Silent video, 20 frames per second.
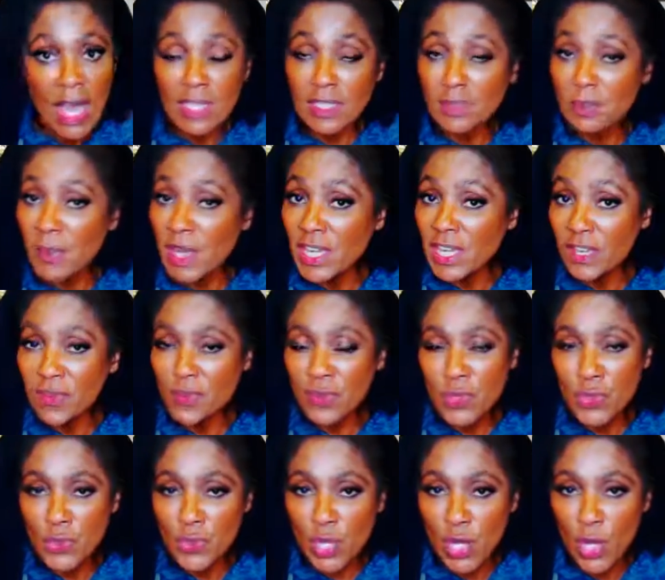As many of
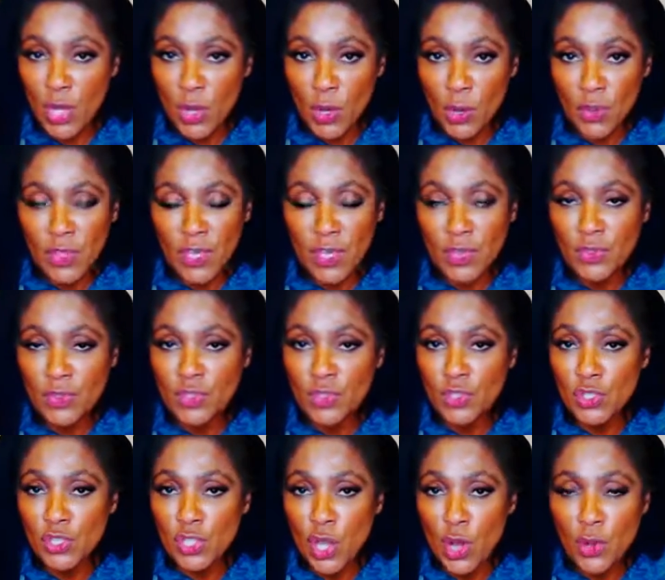you know, there is
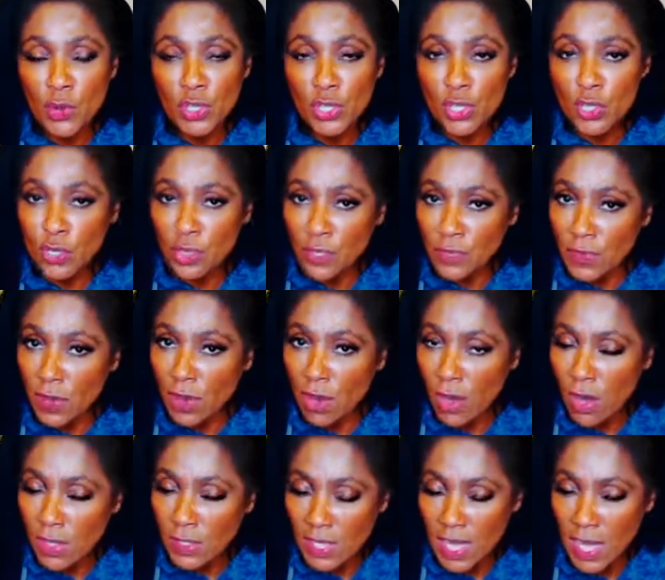no cure for
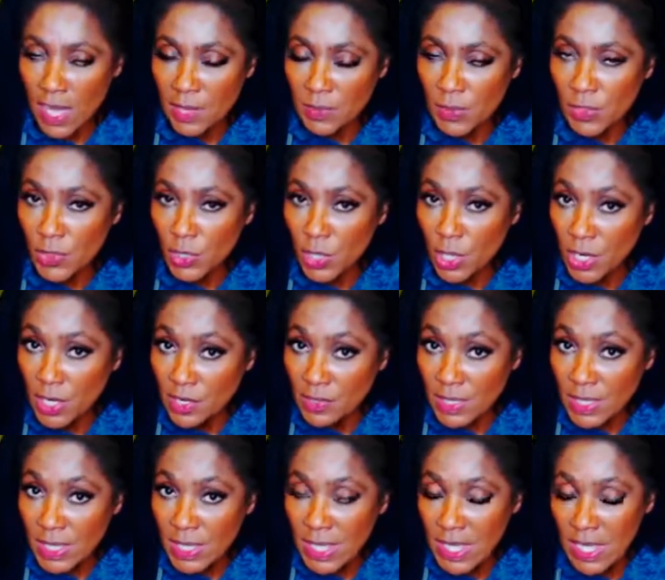Alzheimer's
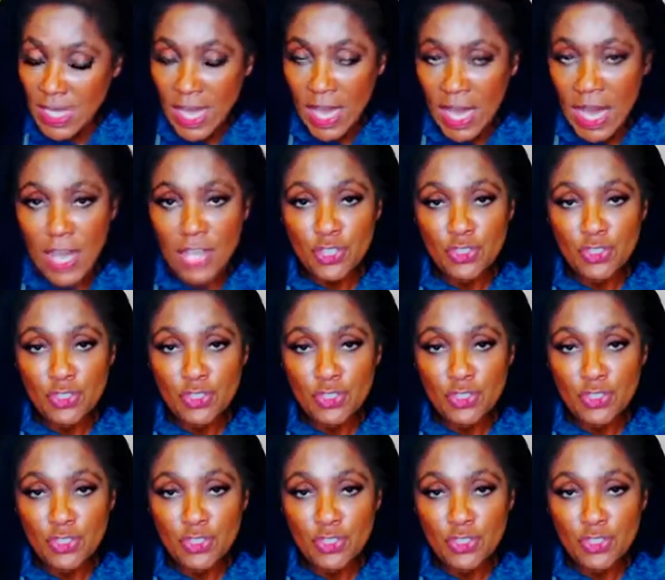currently.